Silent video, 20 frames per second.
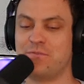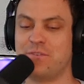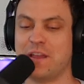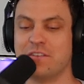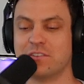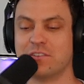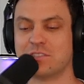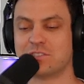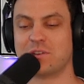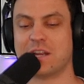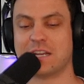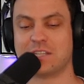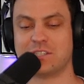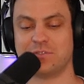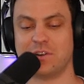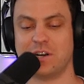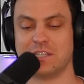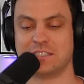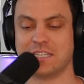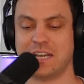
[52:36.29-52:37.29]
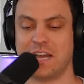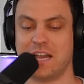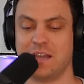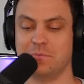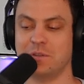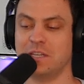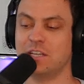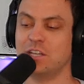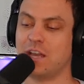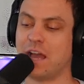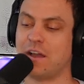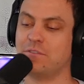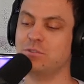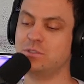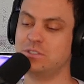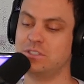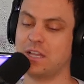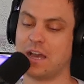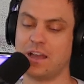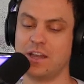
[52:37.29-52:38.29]
favorite director of all time. Have
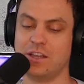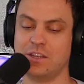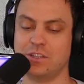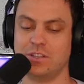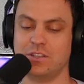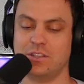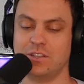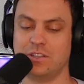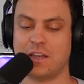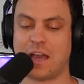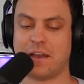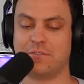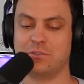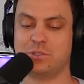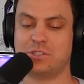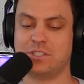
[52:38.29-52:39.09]
you uh, have you